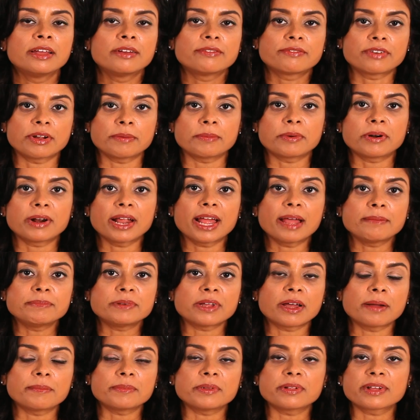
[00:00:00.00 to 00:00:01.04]
from our
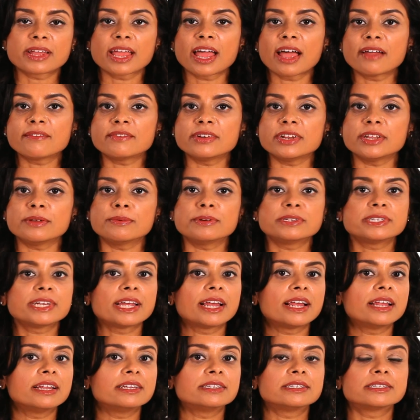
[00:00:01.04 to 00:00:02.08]
abdominal cavity, which
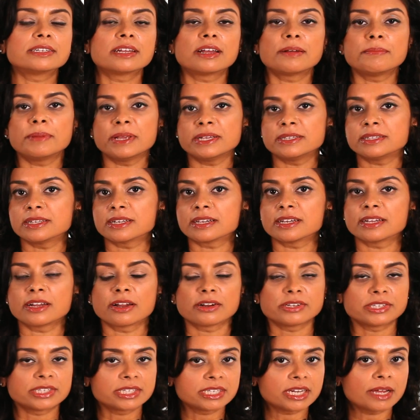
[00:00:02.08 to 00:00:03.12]
has basically
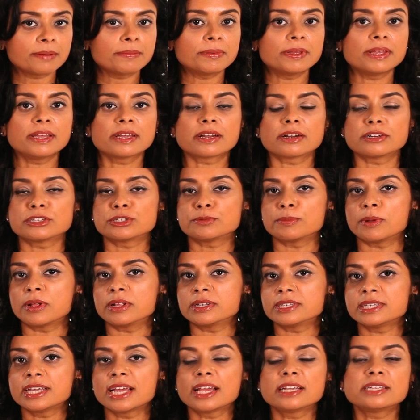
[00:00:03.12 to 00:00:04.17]
our stomach, our small
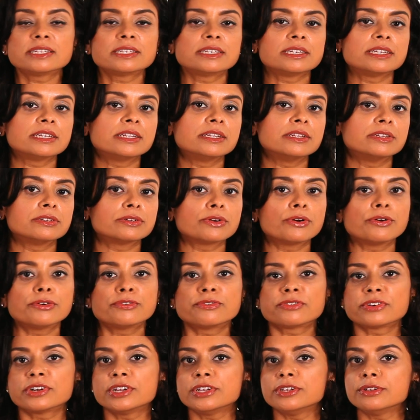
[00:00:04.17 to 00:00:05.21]
intestines,
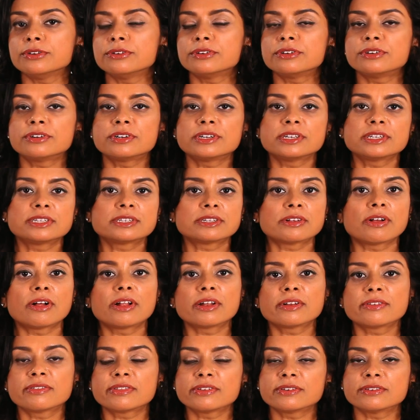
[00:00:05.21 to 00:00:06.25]
ovary, uterus,
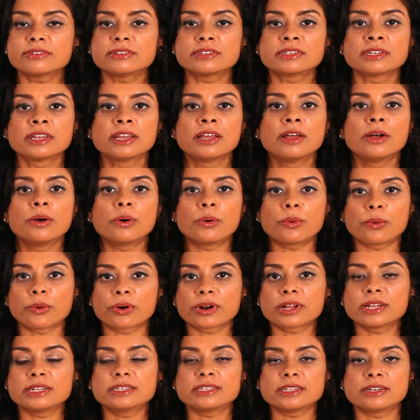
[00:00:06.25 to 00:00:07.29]
all of those
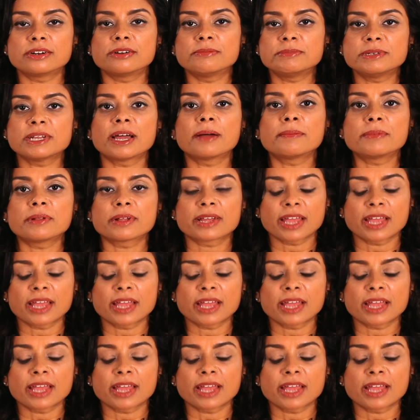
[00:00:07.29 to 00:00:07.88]
organs in our abdominal